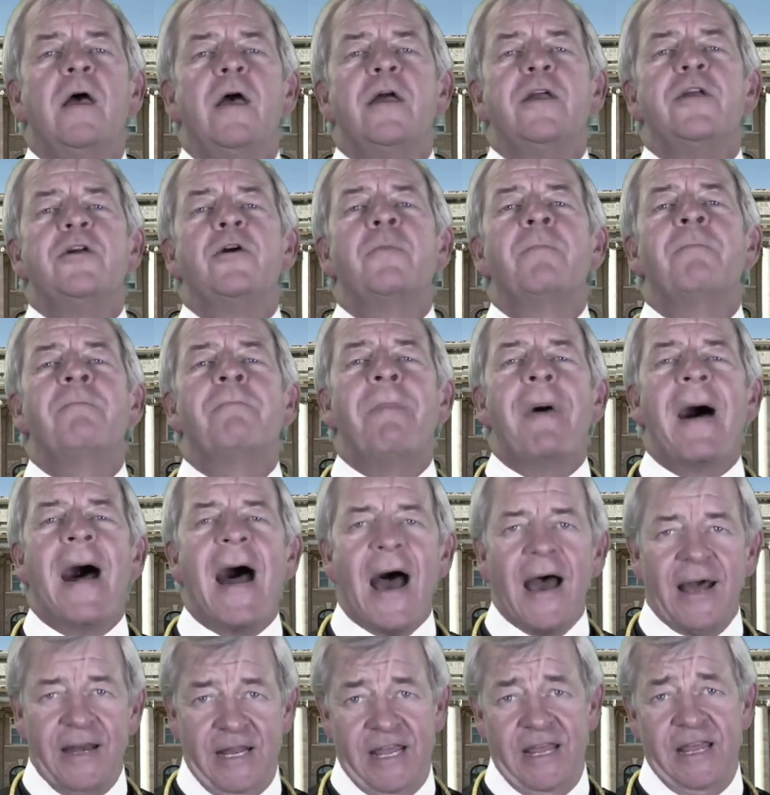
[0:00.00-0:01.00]
Your
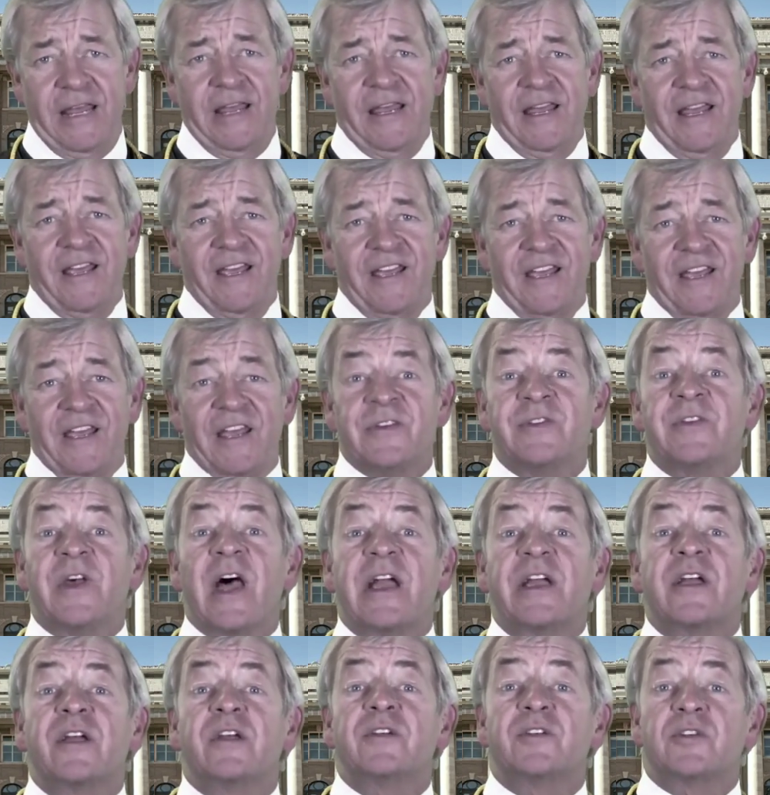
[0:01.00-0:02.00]
body is
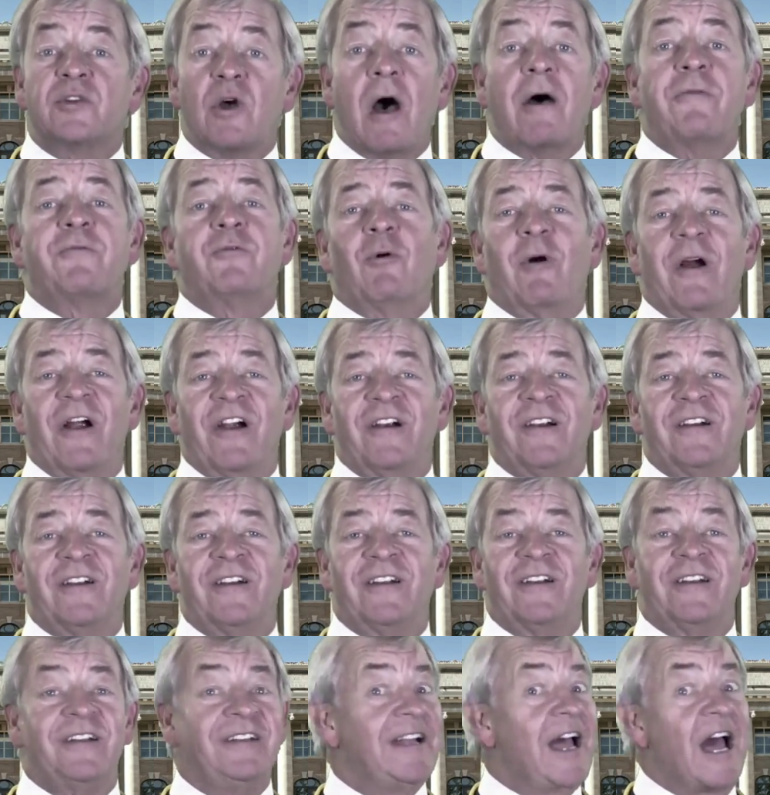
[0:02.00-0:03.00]
like software,
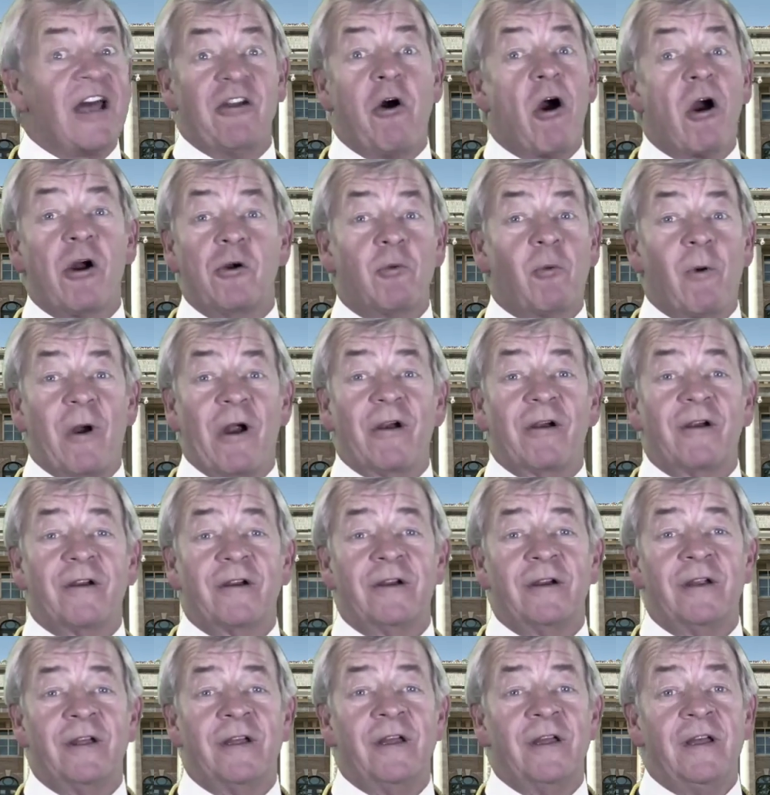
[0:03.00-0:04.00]
not hardware.
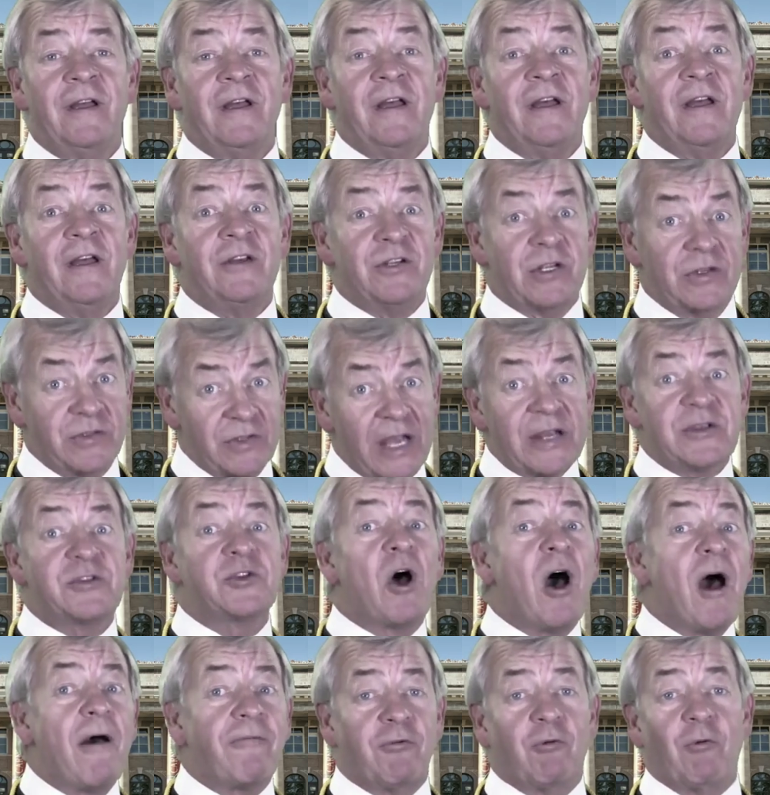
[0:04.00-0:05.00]
Just like
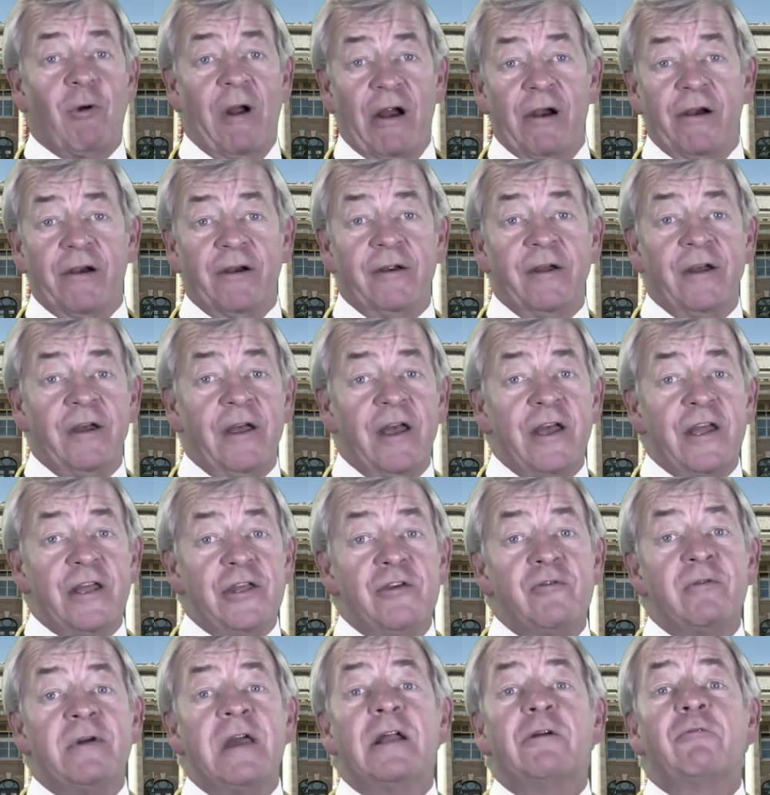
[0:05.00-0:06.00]
software,
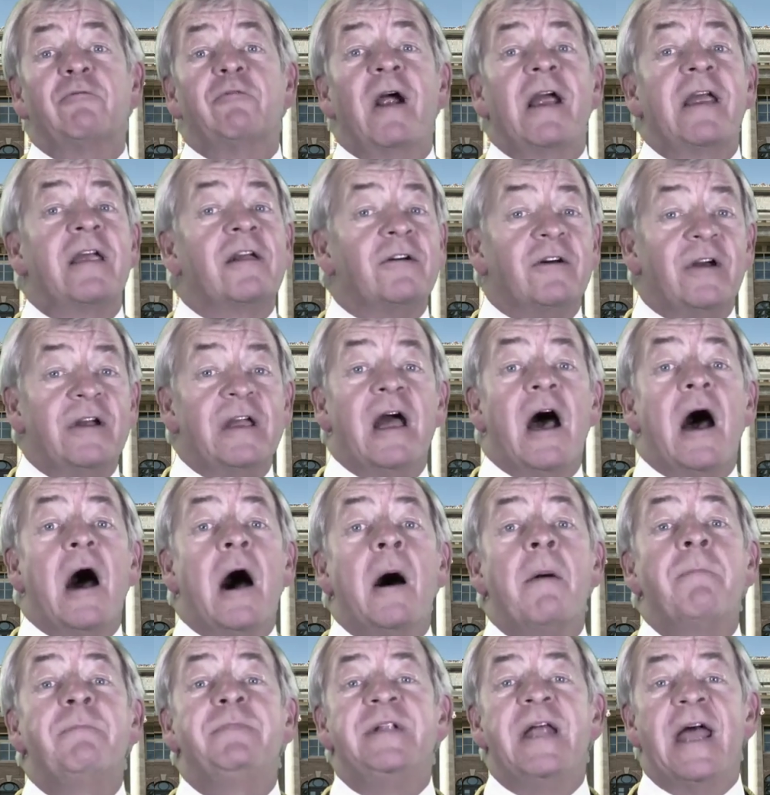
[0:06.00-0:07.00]
you can regularly
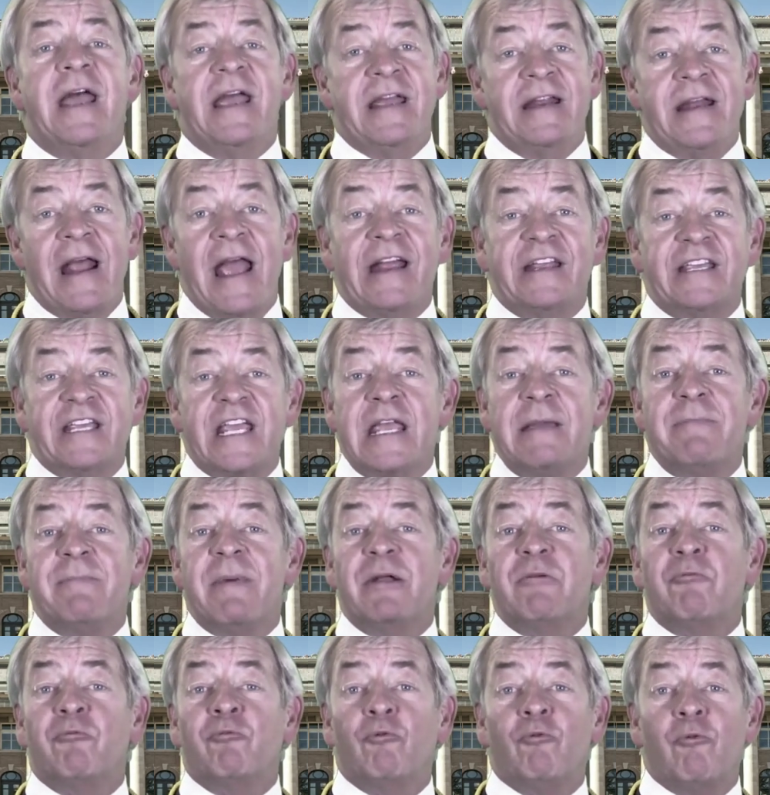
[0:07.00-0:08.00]
update and keep
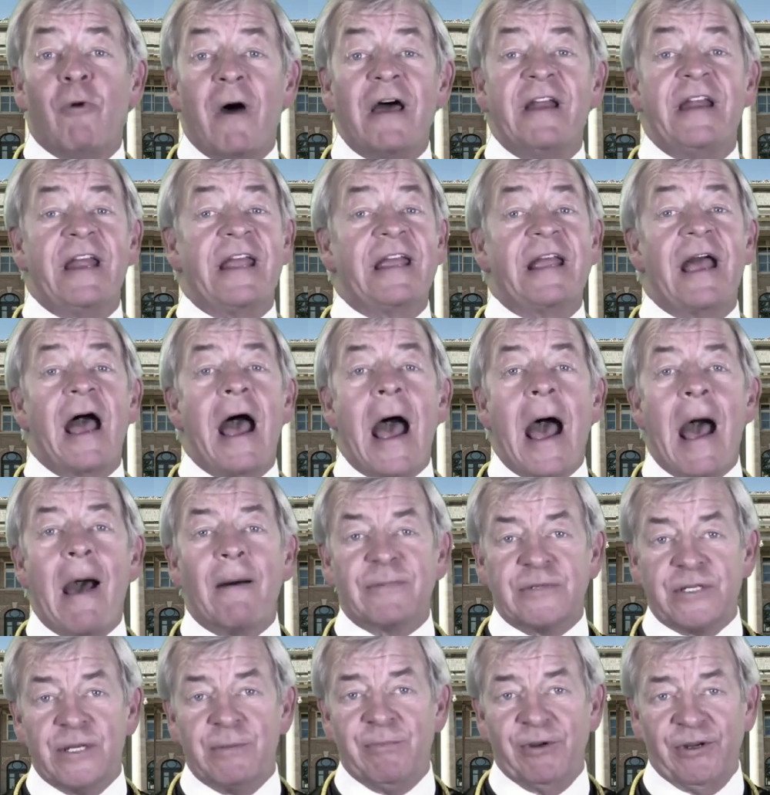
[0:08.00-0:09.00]
it running
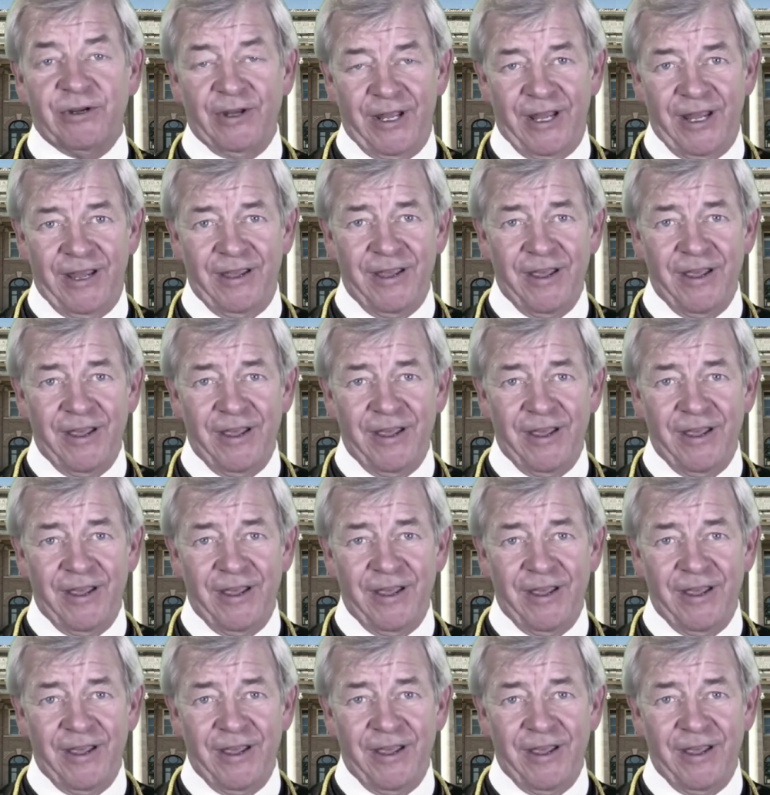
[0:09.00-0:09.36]
optimally.